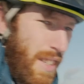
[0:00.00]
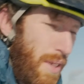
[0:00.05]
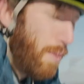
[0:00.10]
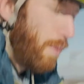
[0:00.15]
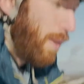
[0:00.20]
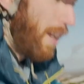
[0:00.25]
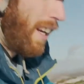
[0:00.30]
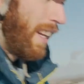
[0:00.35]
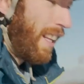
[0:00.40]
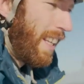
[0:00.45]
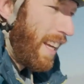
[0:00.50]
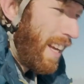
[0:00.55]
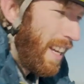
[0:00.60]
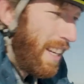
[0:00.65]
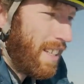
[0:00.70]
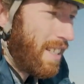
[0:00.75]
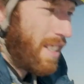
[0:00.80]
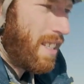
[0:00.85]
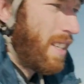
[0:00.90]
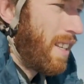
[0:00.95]
This really
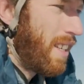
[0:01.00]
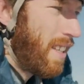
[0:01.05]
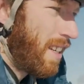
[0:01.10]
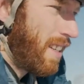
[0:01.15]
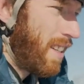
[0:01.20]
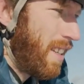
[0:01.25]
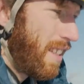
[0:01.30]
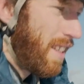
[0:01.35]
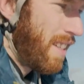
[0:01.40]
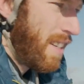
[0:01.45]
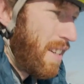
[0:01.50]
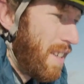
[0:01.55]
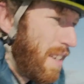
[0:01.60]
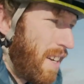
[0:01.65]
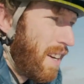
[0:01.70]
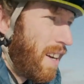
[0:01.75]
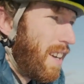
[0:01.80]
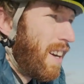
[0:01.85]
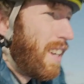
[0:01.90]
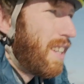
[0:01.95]
is
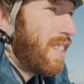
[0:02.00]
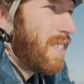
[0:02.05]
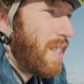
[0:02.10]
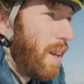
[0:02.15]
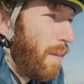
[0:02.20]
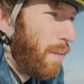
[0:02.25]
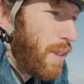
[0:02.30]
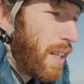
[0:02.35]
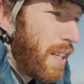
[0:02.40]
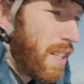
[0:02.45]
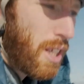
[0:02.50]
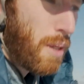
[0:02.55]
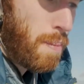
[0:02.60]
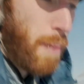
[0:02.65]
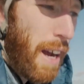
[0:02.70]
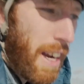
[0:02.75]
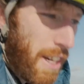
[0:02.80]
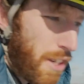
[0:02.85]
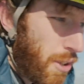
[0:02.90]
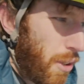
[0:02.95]
something
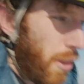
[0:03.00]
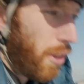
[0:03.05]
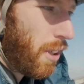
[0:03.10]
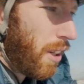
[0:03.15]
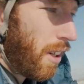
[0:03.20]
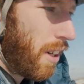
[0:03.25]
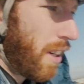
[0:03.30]
special.